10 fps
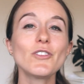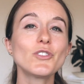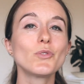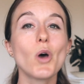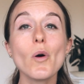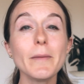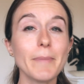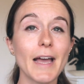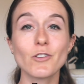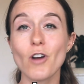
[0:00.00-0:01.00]
You can do low
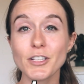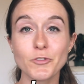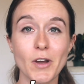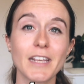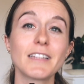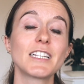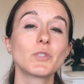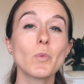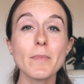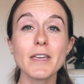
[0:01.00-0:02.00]
impact cross training like
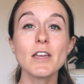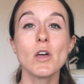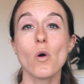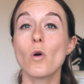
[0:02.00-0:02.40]
swimming